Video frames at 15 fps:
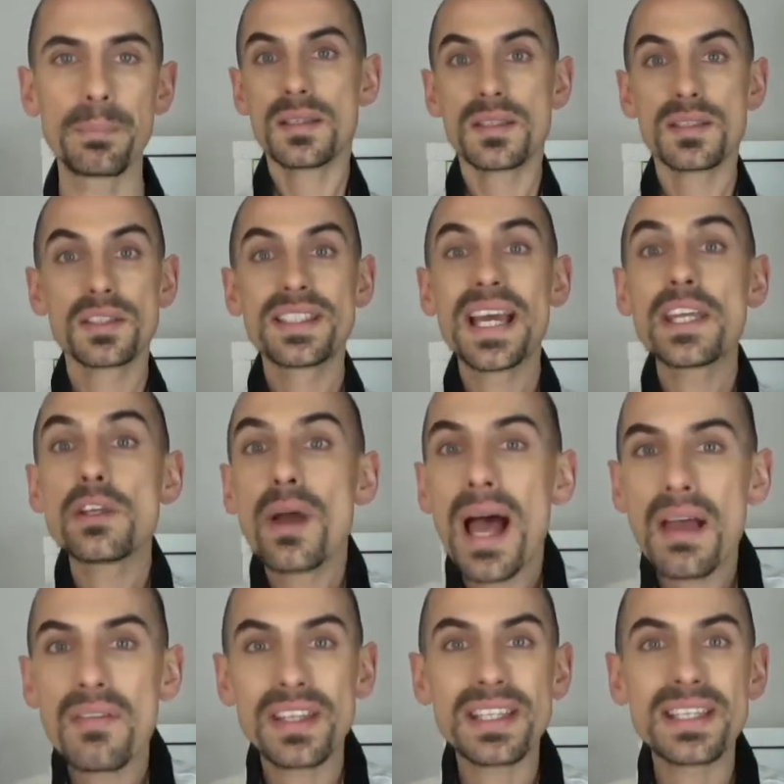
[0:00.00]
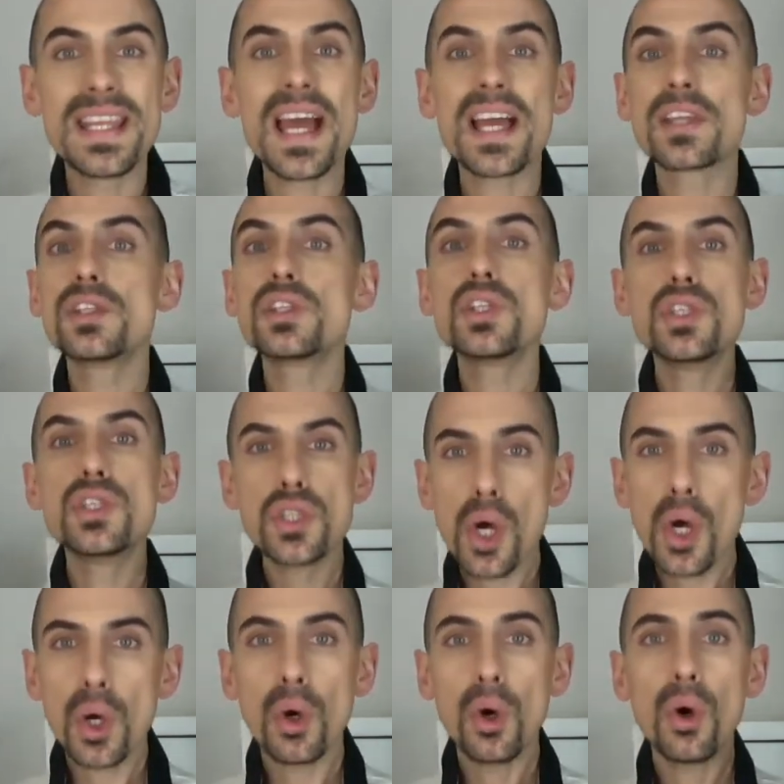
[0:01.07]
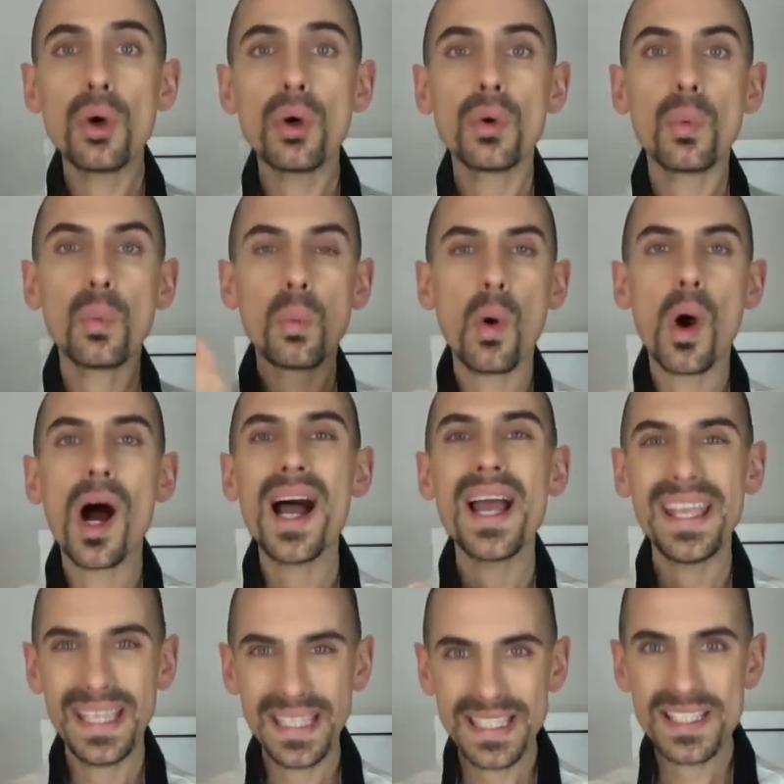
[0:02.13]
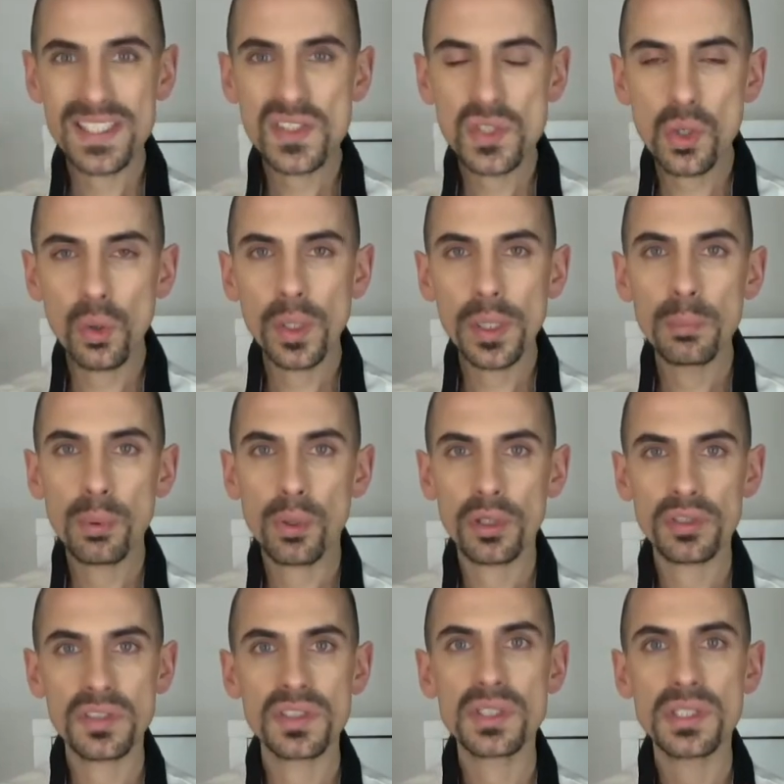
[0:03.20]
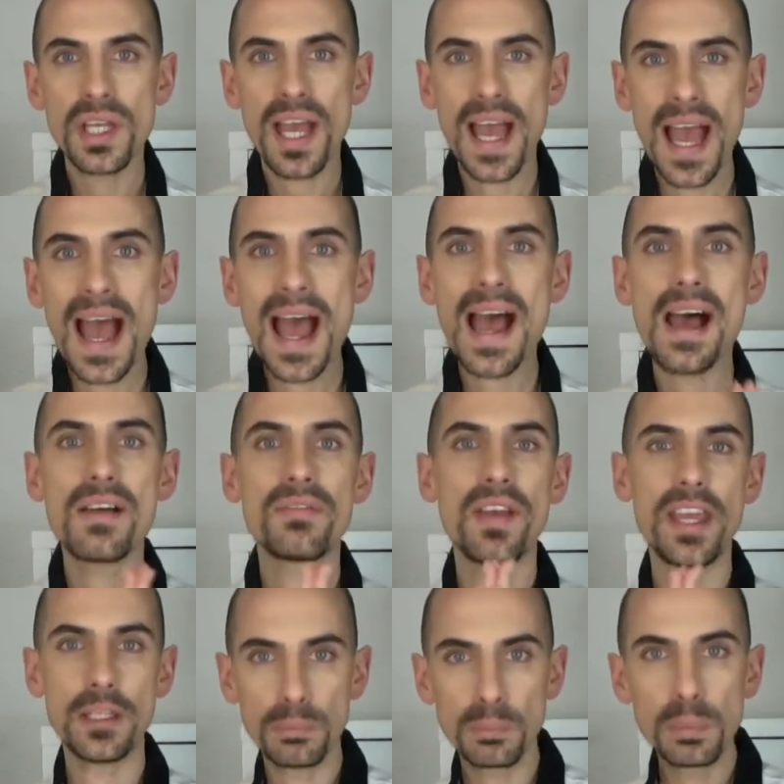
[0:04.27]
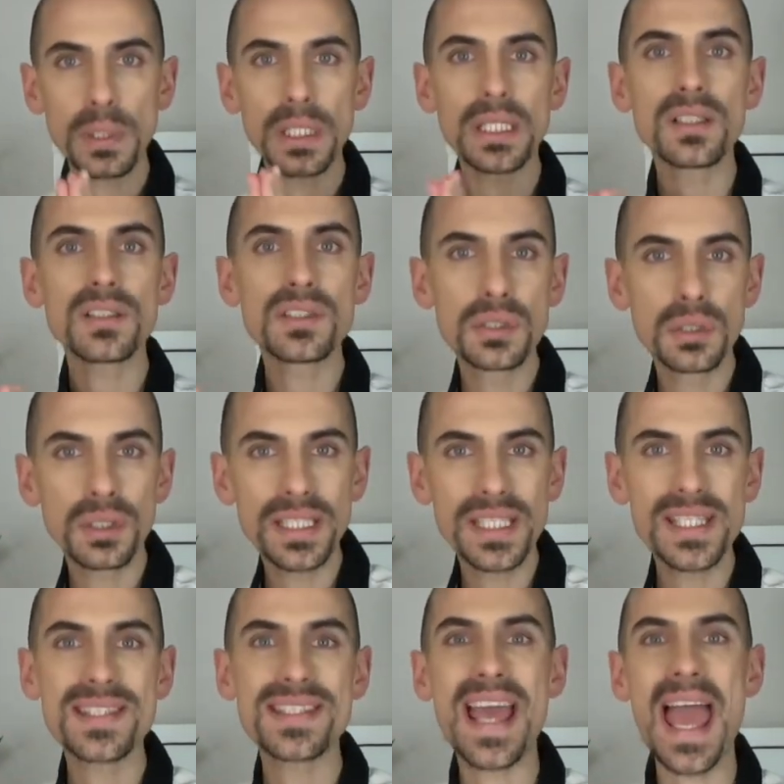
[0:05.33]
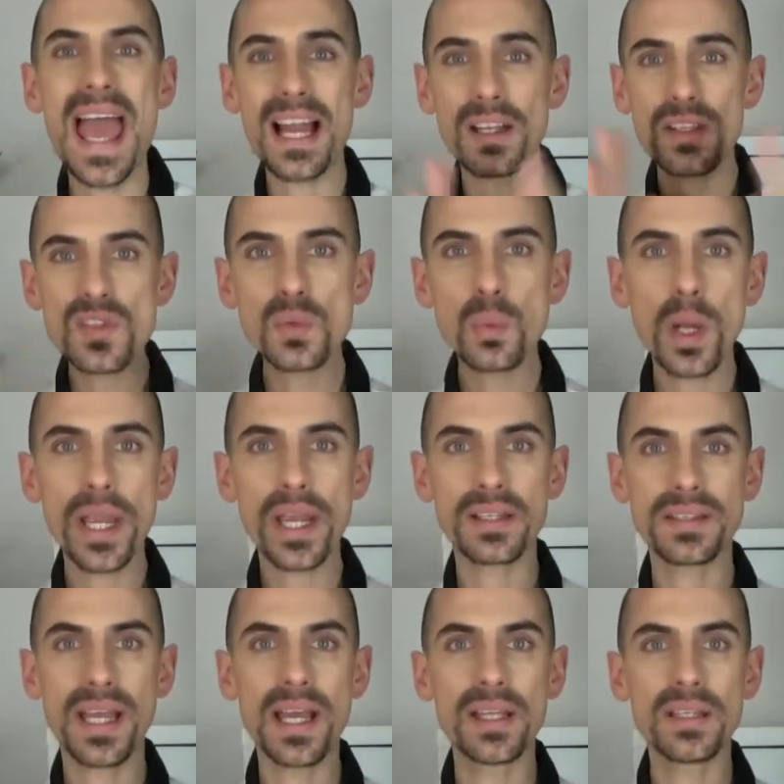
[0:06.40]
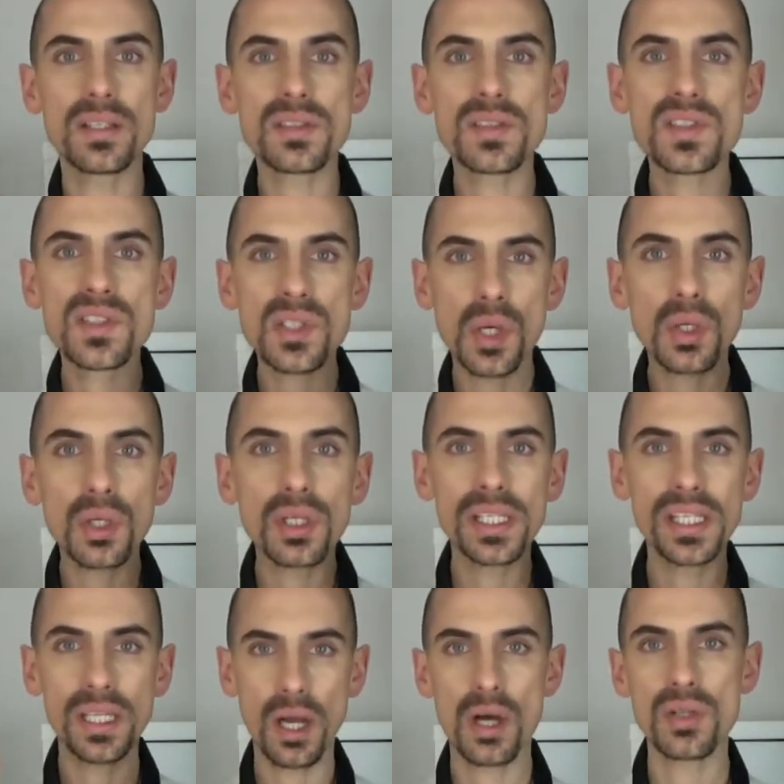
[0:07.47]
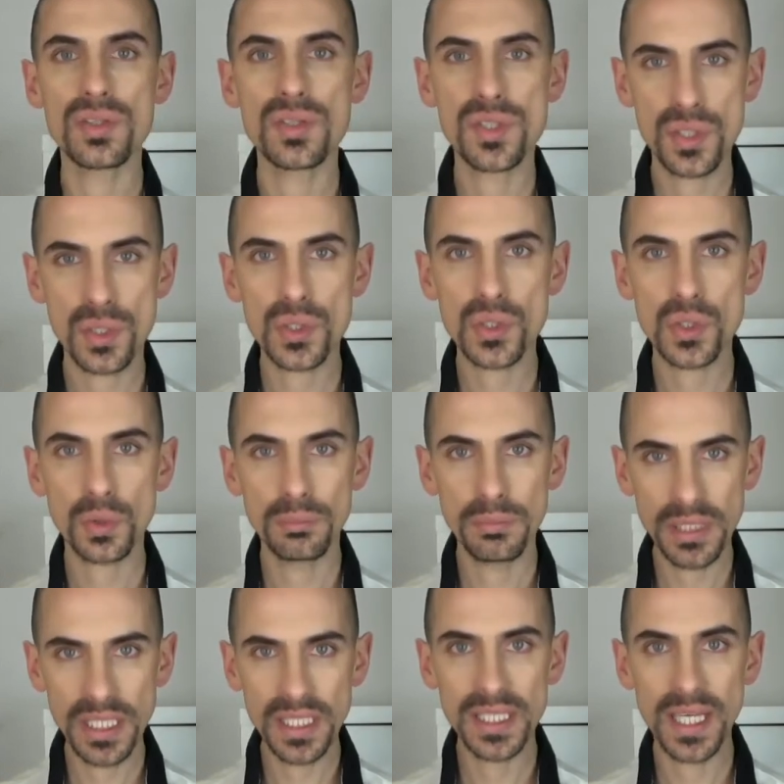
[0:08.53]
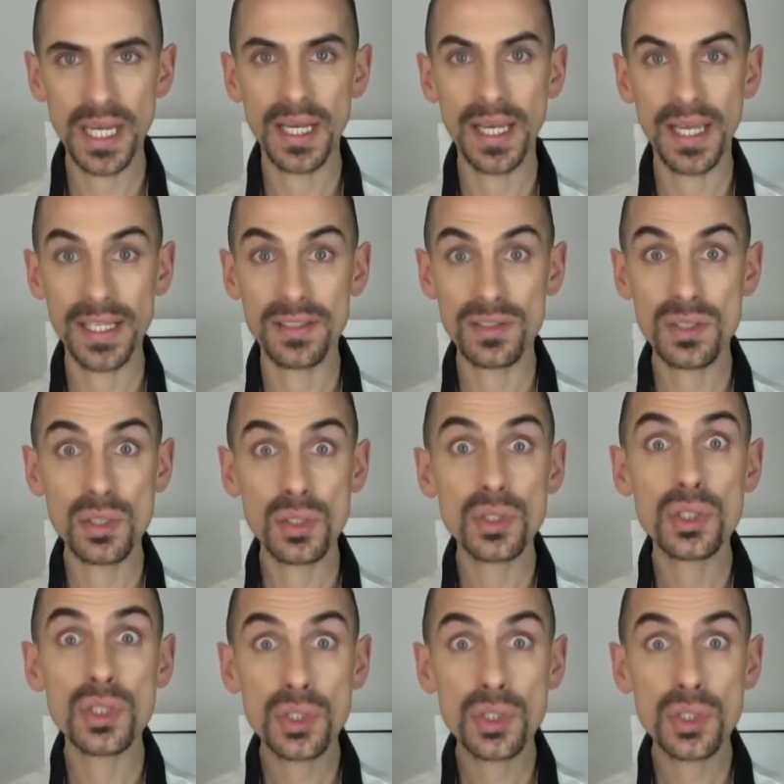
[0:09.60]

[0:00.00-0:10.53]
So there you have it. Now you know why it is so important to have and build your list elsewhere than solely on social media. And so